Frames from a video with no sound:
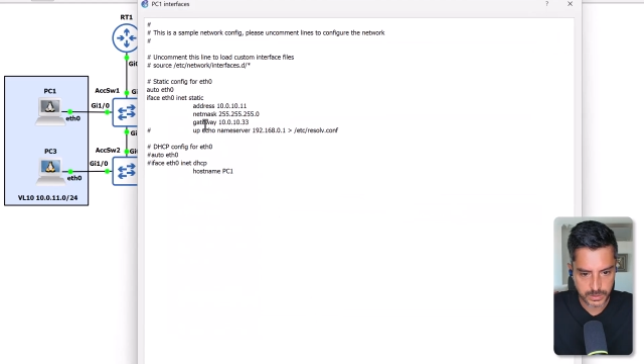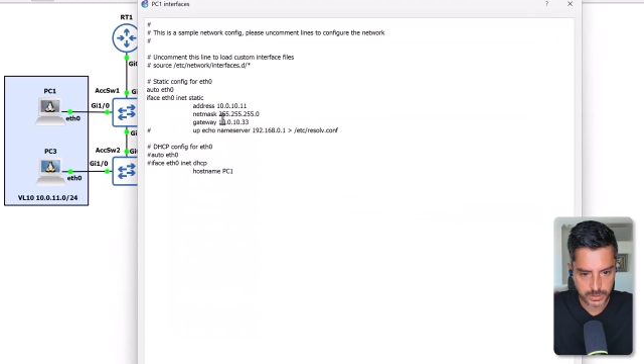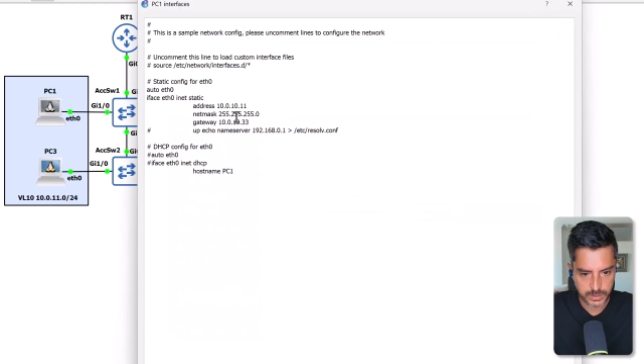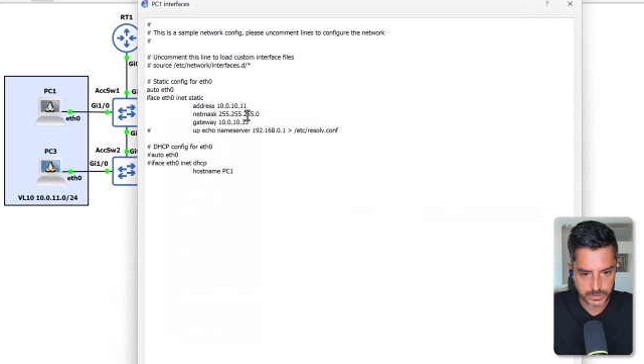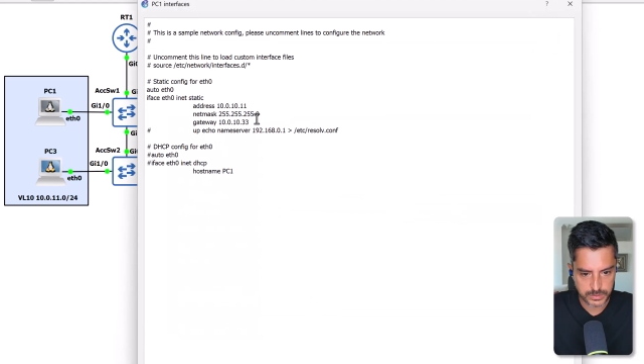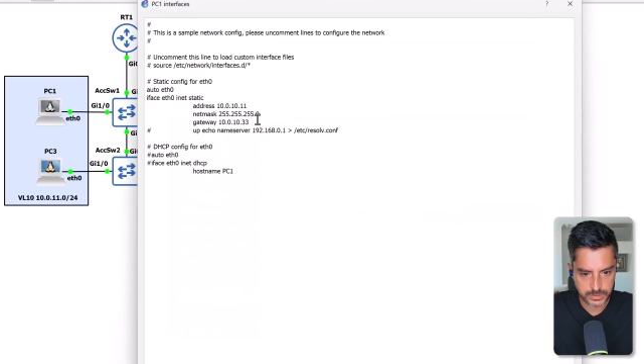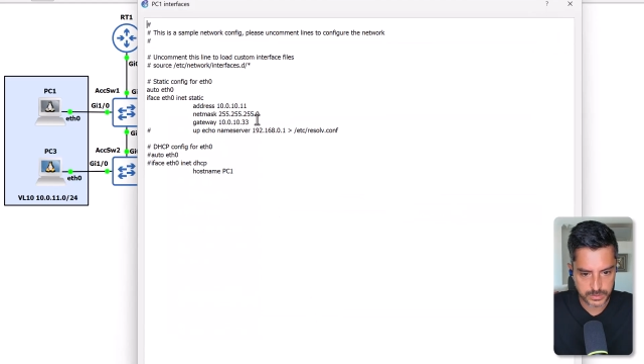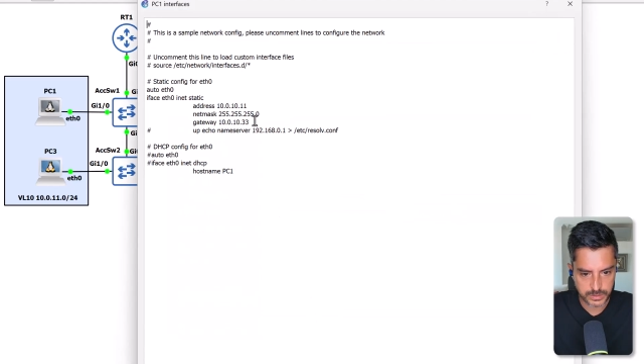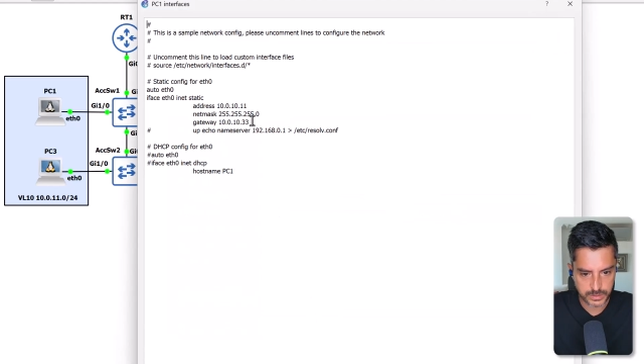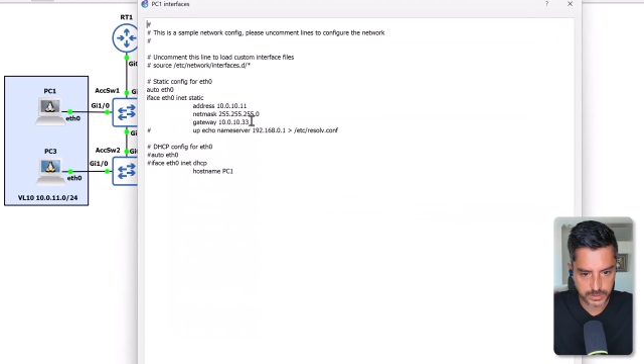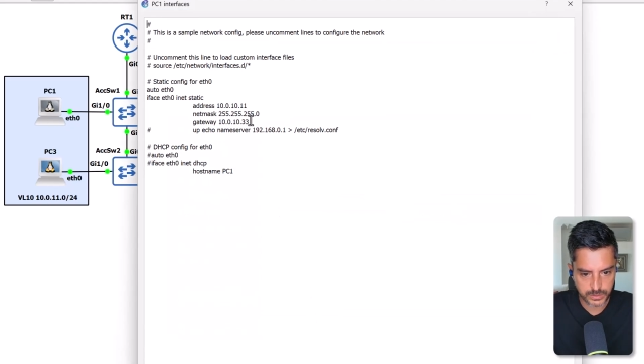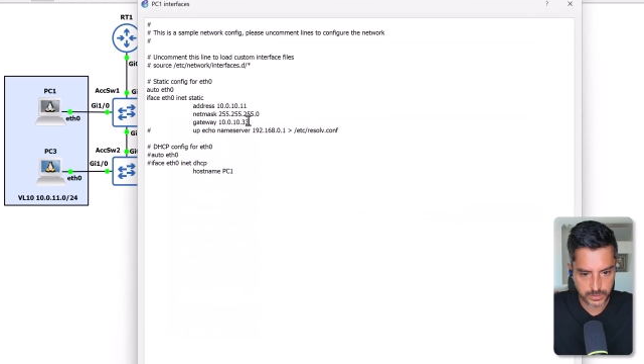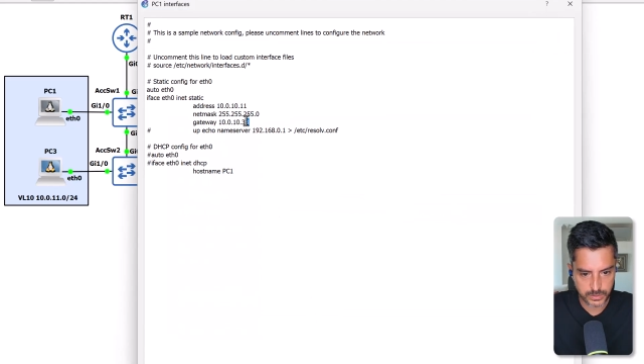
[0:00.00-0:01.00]
Let's
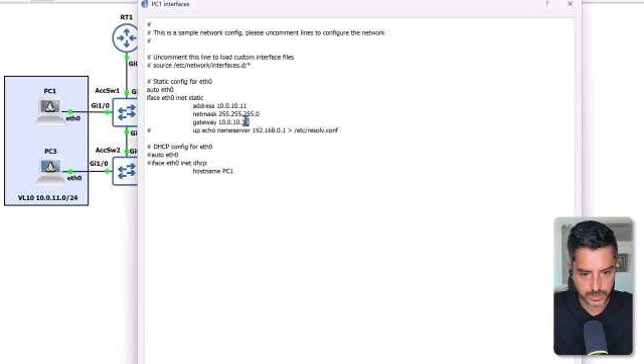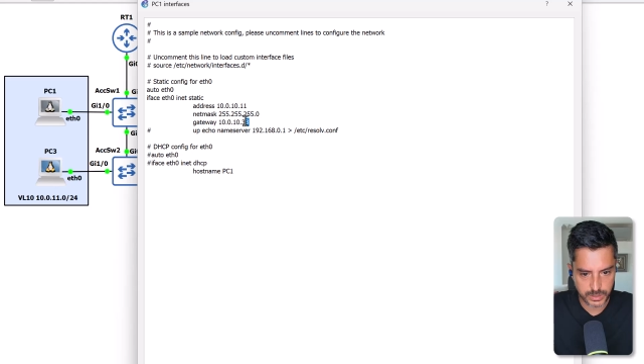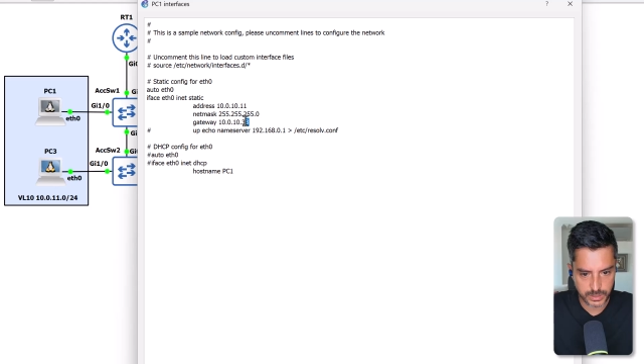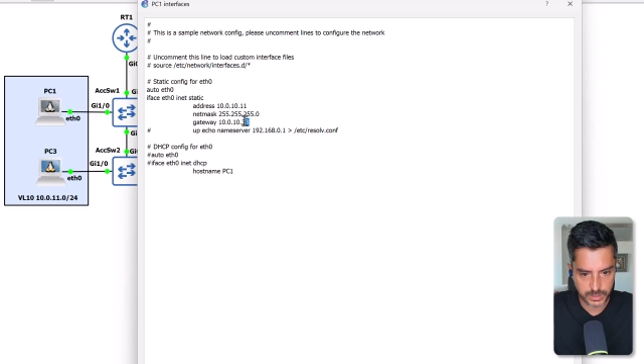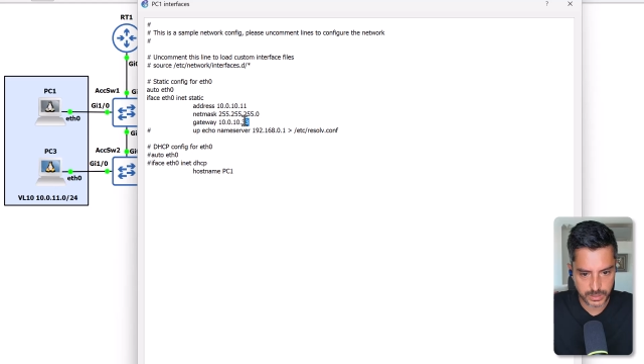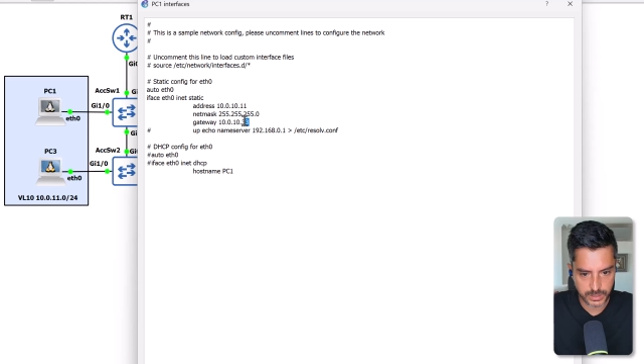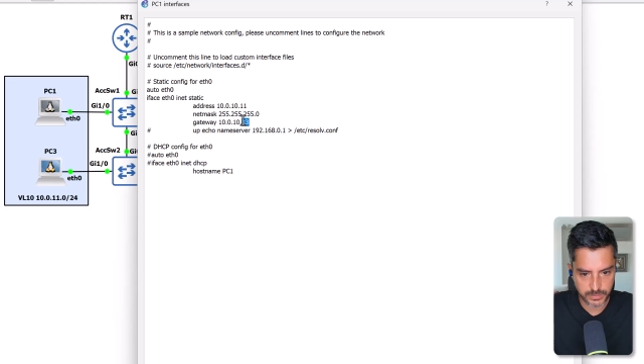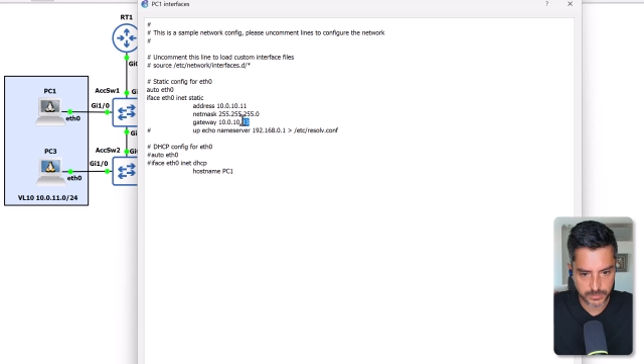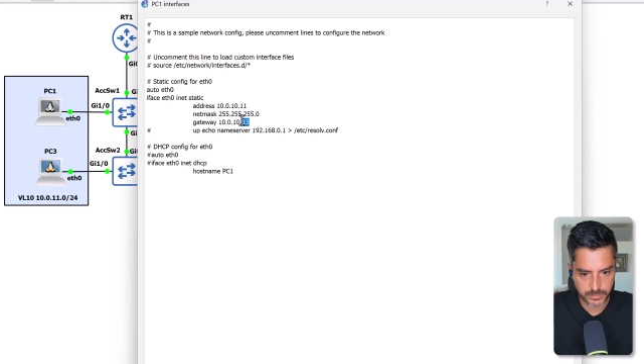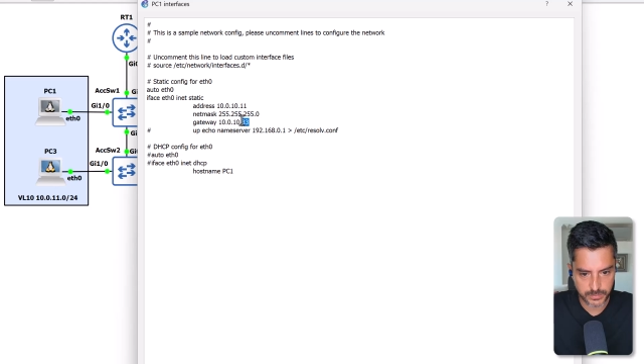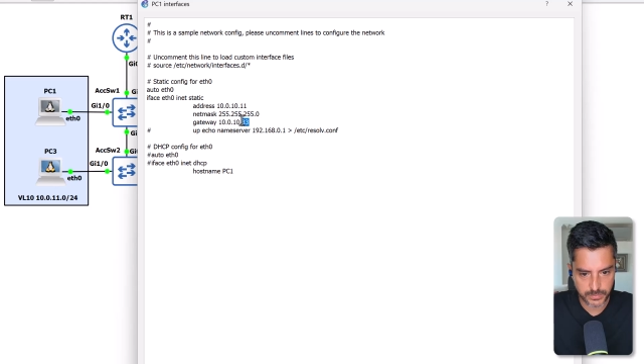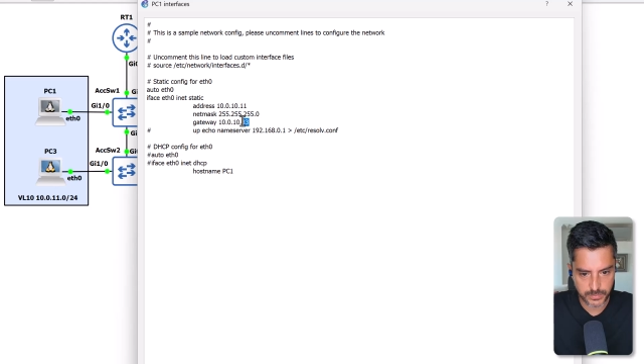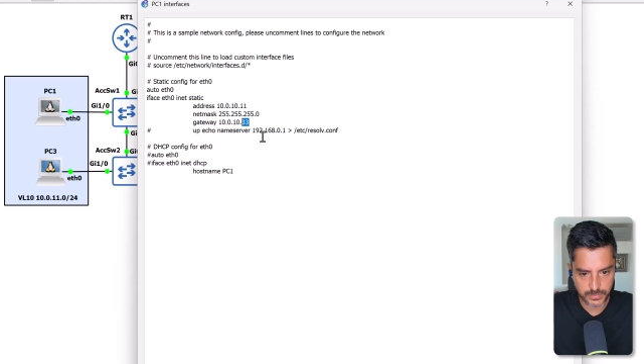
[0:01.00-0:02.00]
see. Okay, yeah,
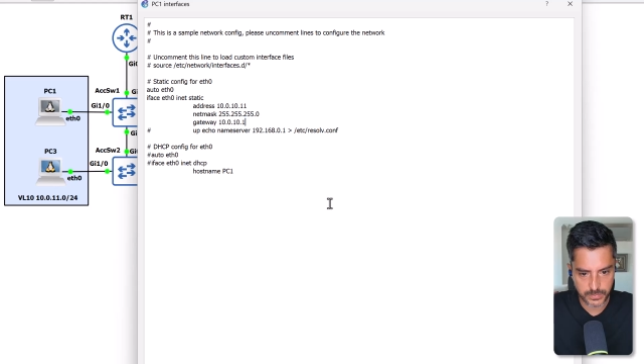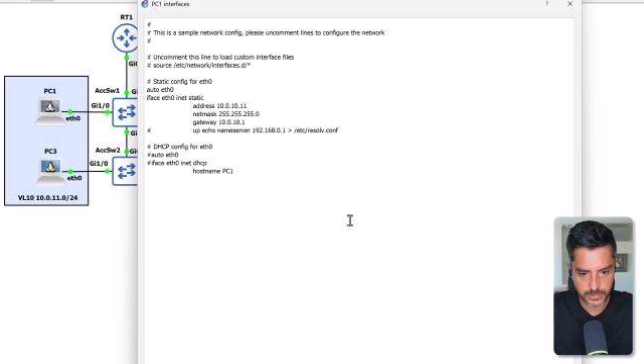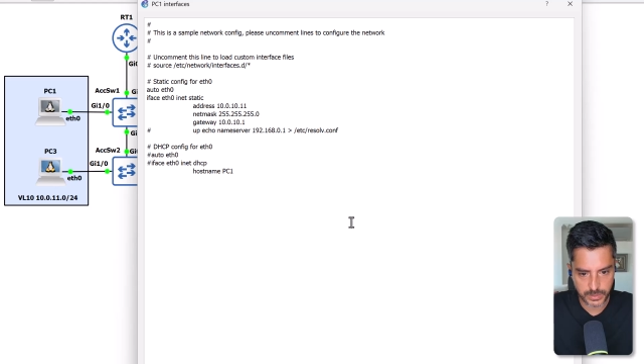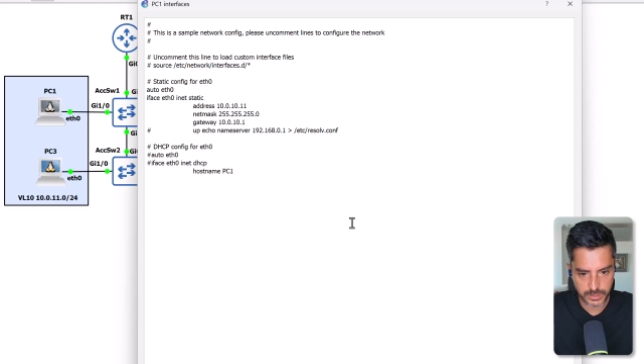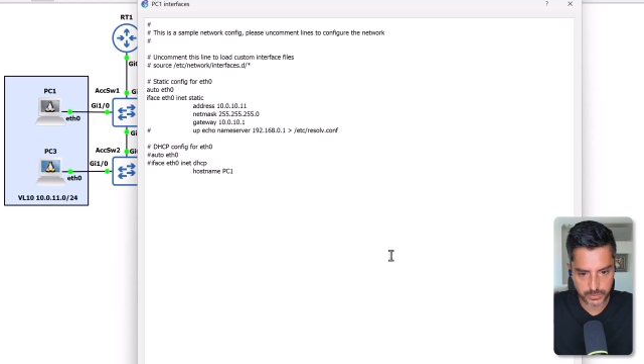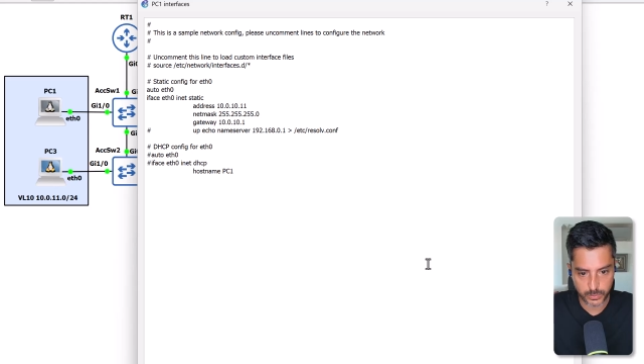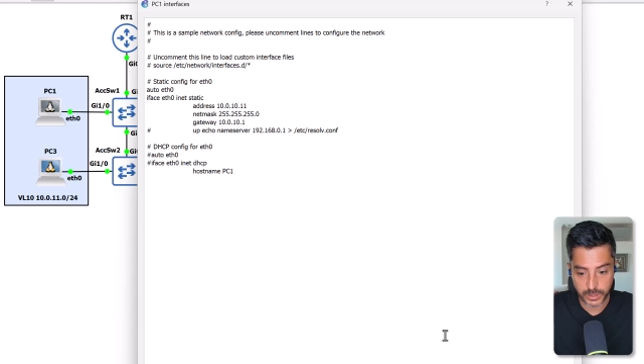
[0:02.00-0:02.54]
that's